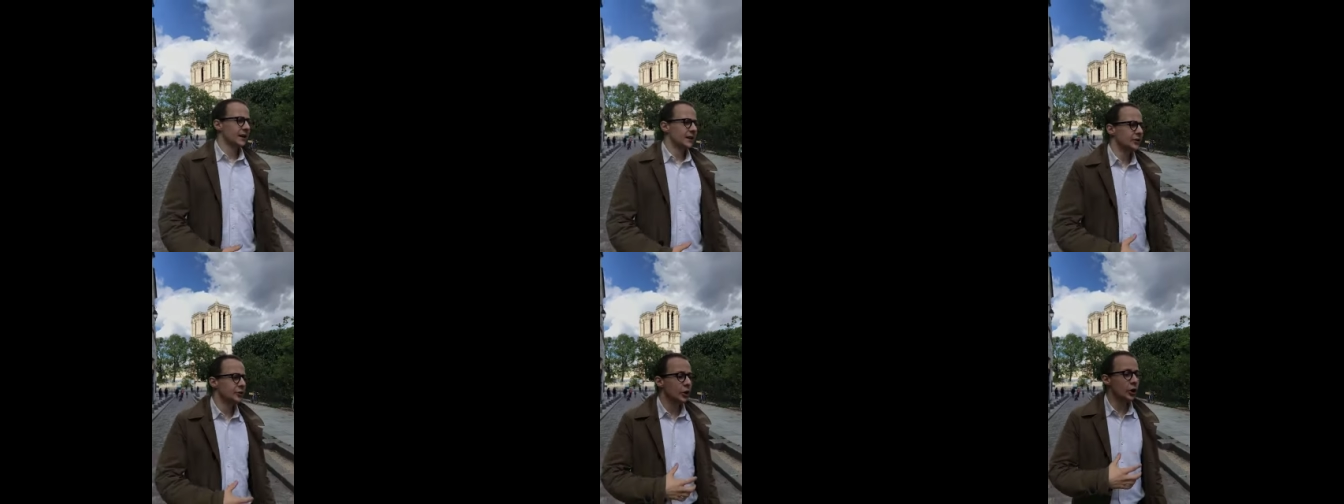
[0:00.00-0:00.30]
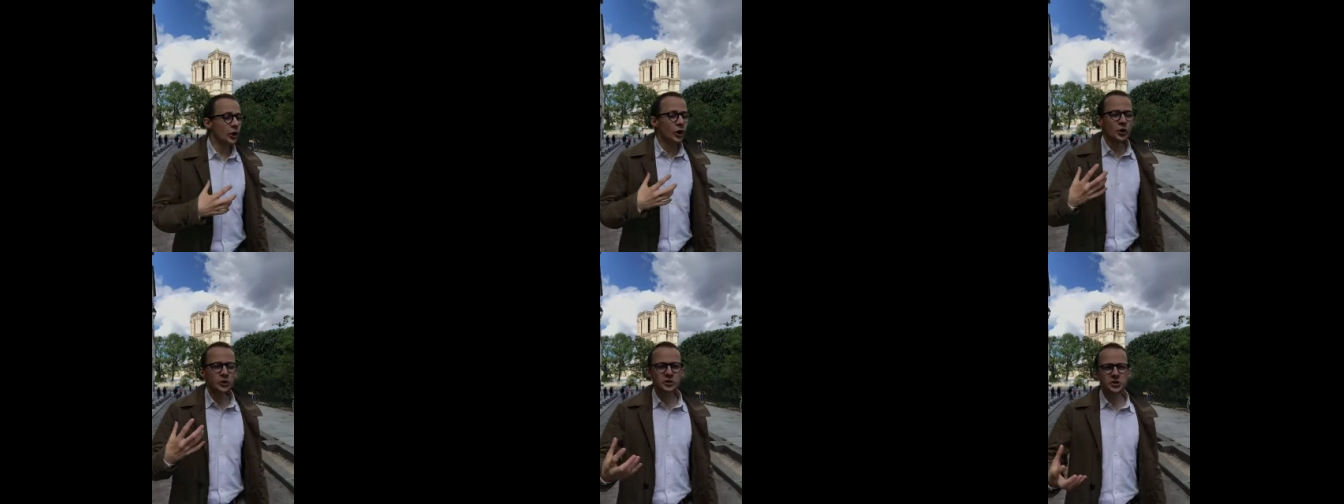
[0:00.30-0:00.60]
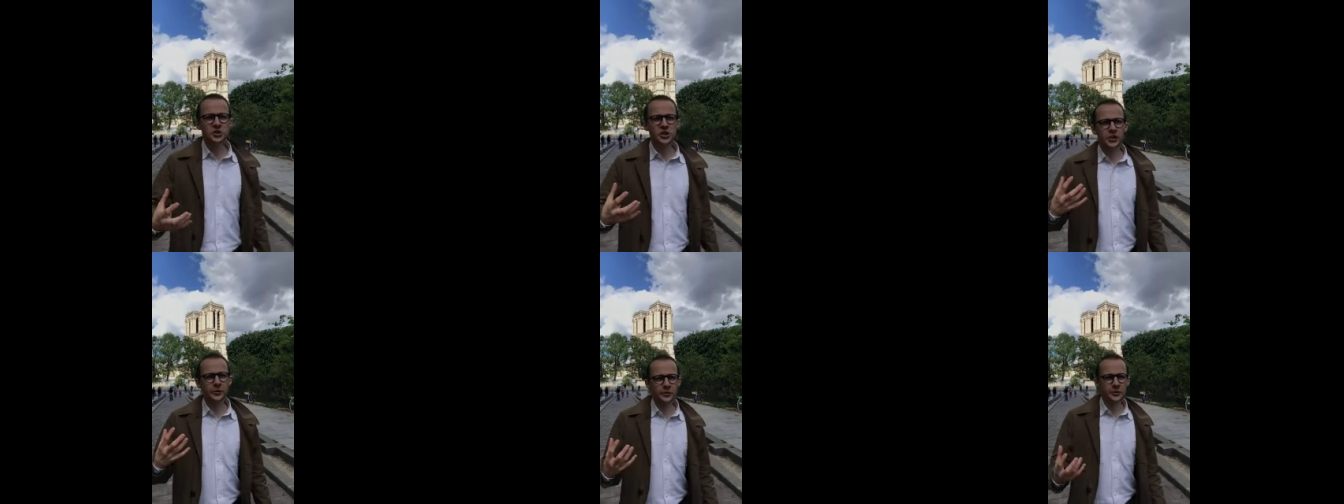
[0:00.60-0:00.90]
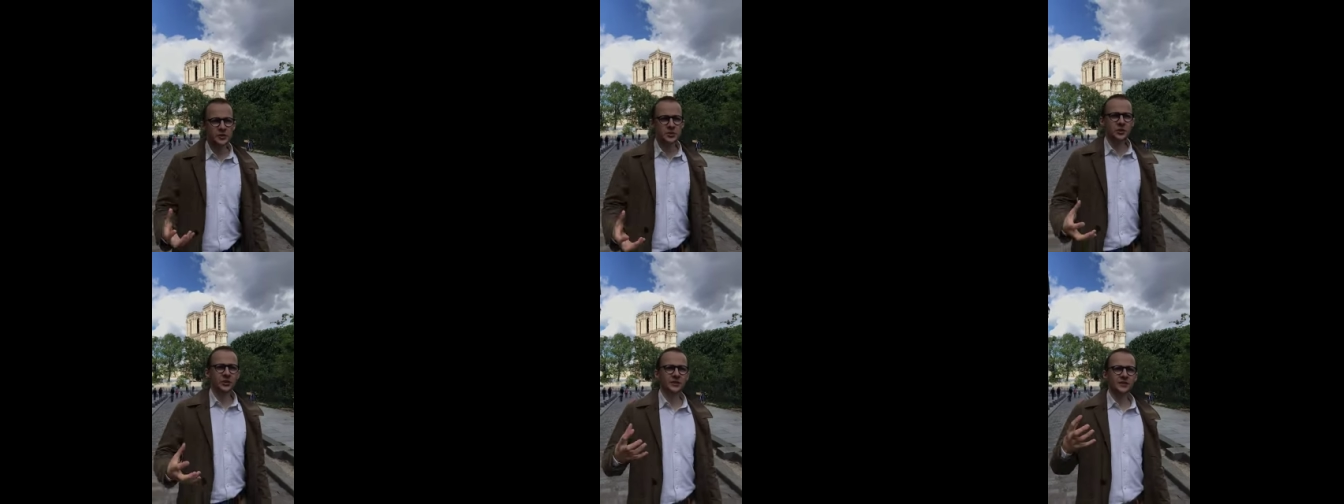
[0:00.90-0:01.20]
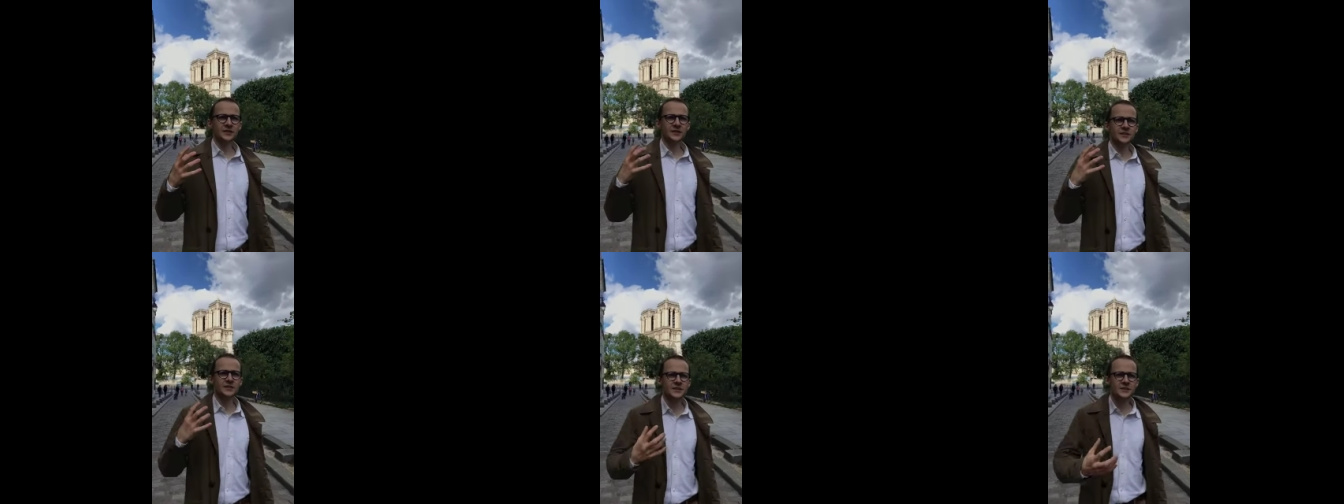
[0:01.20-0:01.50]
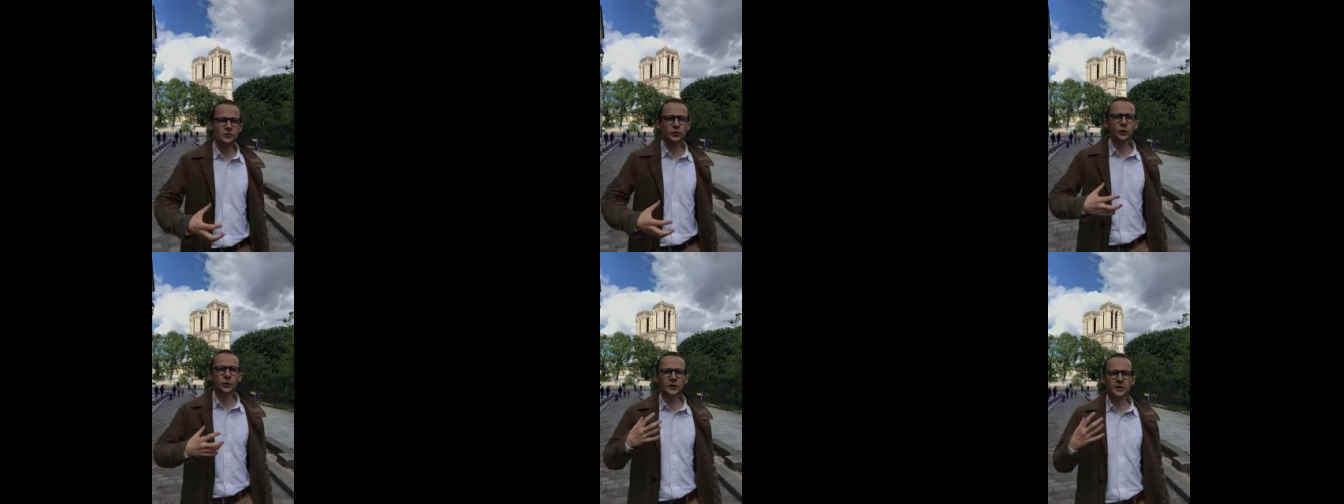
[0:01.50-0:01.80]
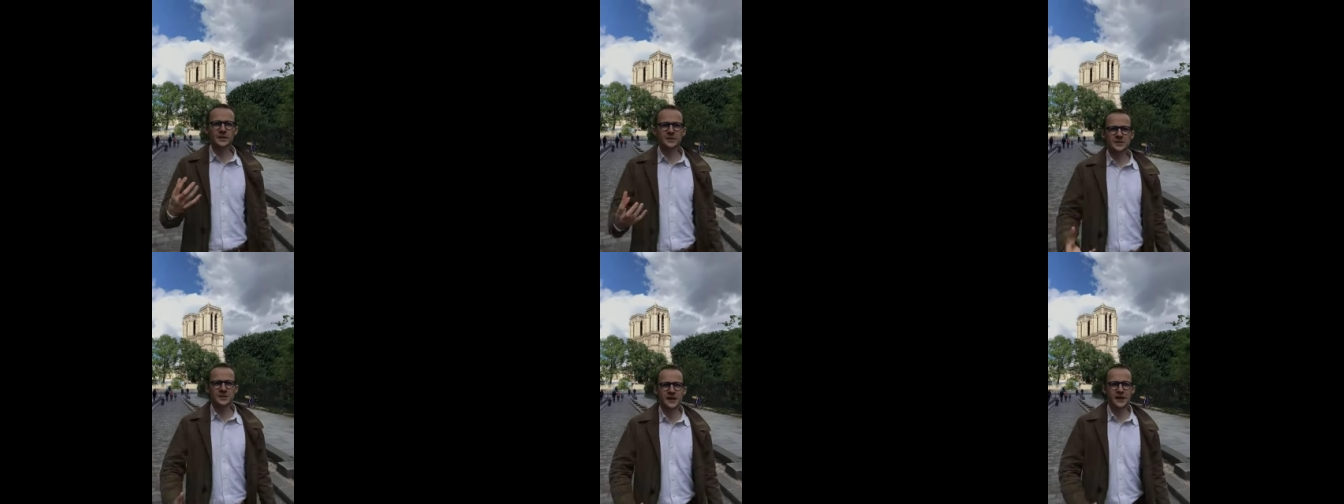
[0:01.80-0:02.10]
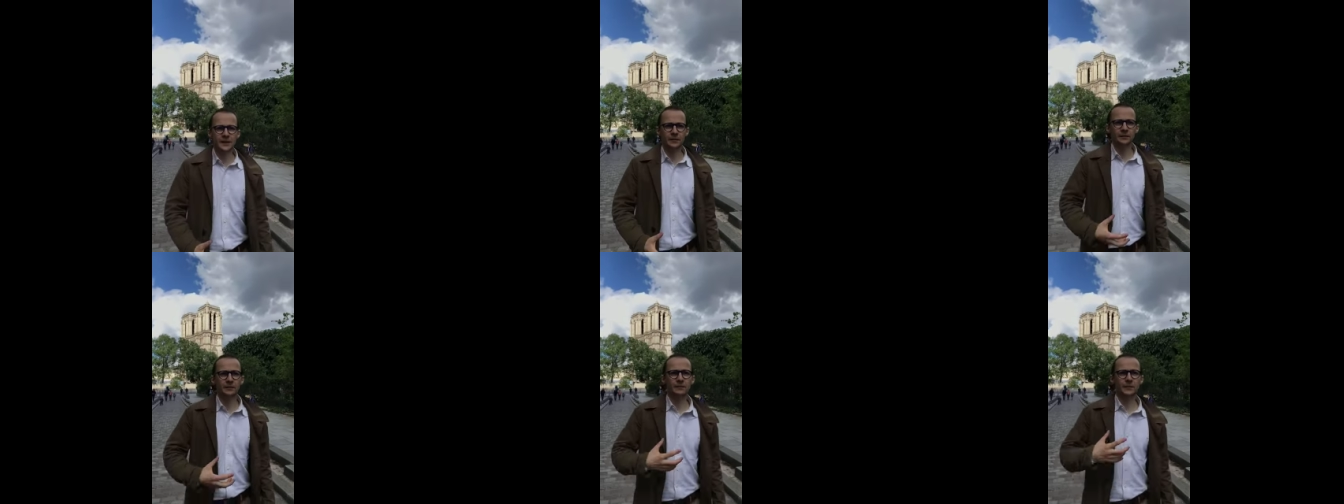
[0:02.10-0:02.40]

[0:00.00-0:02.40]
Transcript: The lost generation took his name